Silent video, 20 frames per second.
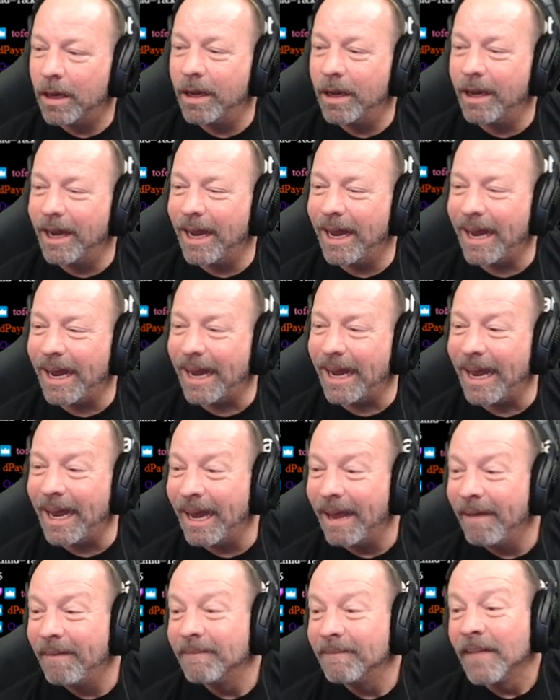I
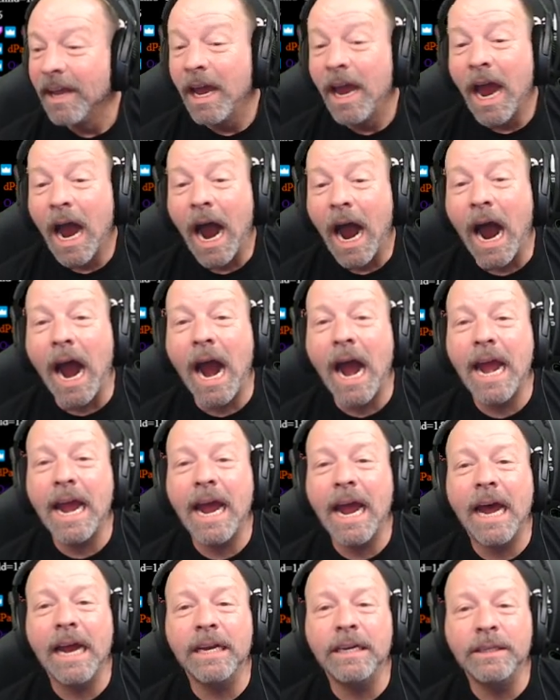
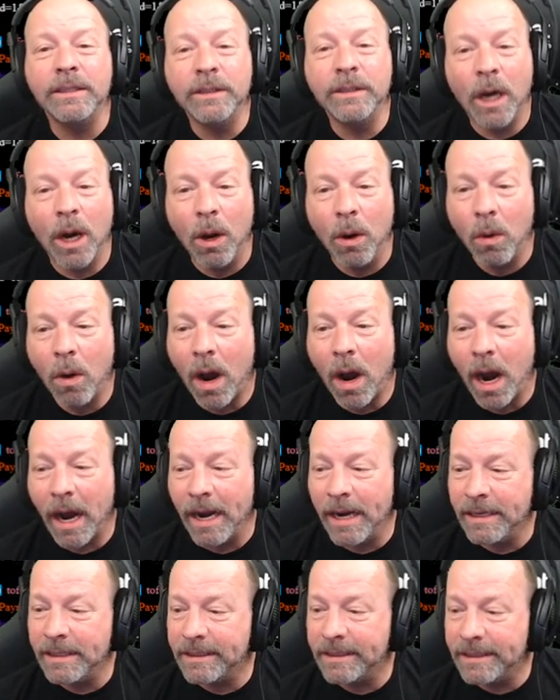had no
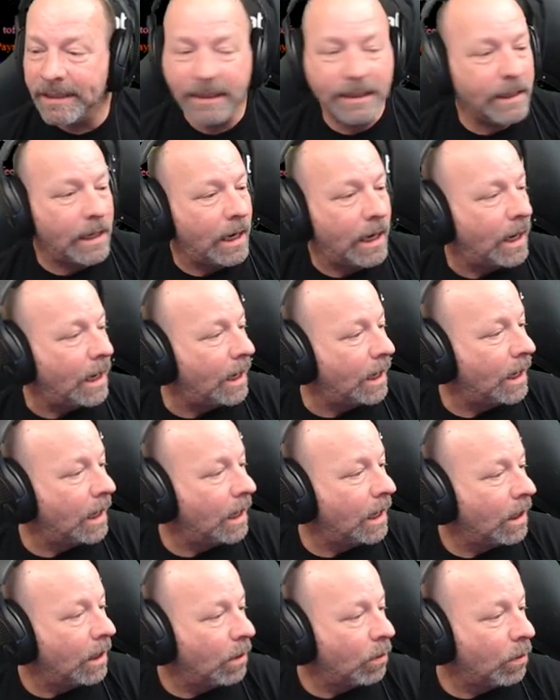idea
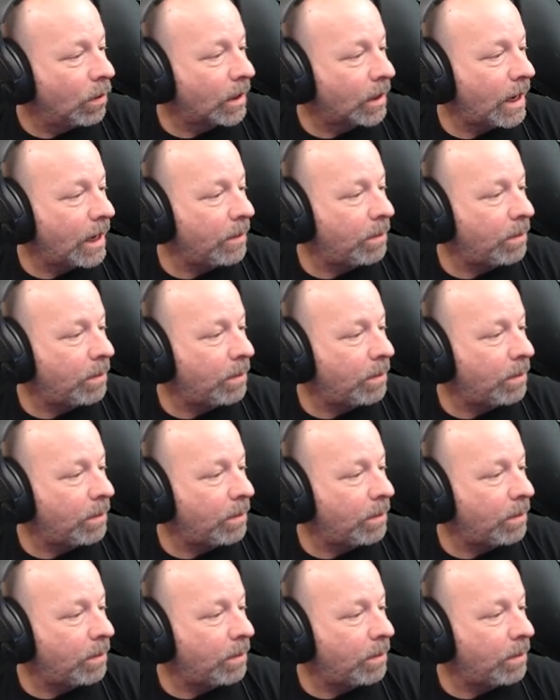when I